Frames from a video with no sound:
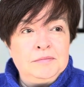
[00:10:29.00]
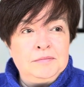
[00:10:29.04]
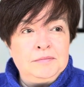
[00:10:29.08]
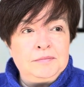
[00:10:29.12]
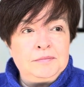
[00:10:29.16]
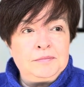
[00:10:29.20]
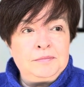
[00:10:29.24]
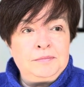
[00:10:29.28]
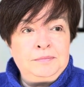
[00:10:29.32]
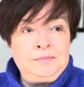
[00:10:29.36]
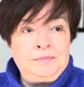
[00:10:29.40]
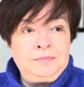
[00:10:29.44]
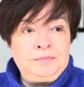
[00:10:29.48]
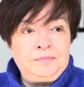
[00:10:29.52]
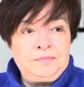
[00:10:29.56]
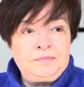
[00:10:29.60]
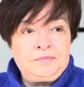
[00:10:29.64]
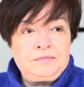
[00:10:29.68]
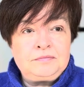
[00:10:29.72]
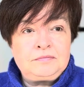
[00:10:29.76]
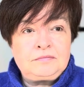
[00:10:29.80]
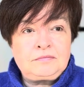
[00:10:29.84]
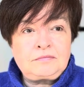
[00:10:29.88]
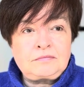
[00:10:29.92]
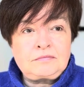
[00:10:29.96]
I
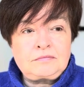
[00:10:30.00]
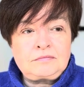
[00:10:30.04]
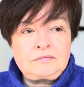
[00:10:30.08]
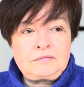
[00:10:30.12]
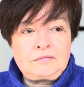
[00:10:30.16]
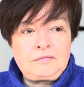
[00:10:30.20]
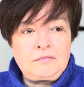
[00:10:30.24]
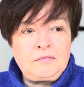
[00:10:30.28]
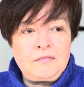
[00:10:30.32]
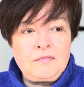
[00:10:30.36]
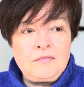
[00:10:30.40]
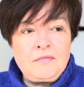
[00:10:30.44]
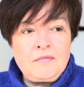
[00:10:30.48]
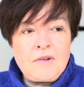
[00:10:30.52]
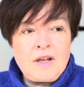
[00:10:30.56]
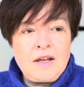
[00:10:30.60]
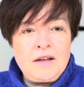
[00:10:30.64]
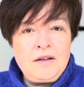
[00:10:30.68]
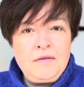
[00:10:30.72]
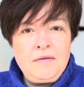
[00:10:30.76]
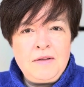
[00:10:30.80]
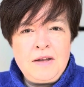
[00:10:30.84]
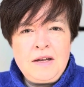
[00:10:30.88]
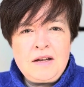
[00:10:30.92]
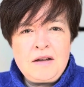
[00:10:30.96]

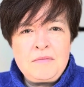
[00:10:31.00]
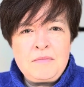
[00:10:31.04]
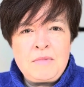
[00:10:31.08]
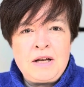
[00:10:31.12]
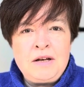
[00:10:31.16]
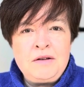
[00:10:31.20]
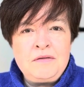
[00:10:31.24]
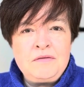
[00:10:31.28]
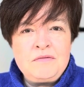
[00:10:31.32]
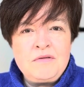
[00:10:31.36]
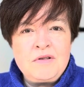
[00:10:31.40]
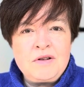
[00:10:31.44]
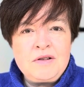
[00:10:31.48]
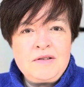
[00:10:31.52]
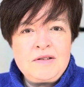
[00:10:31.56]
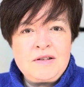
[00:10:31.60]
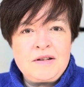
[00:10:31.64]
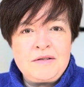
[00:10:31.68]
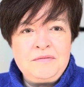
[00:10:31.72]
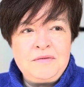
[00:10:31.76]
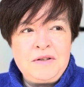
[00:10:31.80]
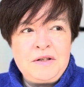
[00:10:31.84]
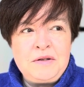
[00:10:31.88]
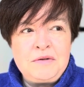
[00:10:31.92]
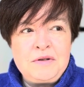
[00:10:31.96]
think I might have won
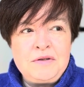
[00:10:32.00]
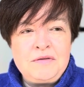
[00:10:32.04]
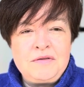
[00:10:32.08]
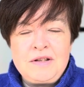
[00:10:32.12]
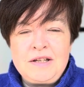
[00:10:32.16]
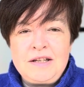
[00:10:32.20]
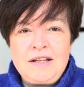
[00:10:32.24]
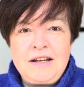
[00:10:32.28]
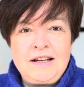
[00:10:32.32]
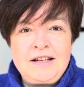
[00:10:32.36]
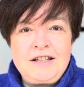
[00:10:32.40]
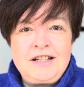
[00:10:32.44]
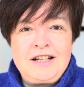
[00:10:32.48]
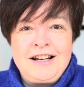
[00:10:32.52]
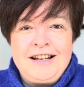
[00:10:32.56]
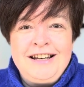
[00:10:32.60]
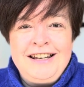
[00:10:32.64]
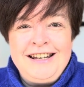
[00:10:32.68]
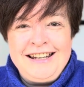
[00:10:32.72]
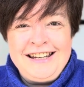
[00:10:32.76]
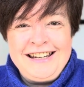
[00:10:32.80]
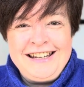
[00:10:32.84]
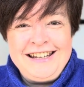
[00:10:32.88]
something with it, actually.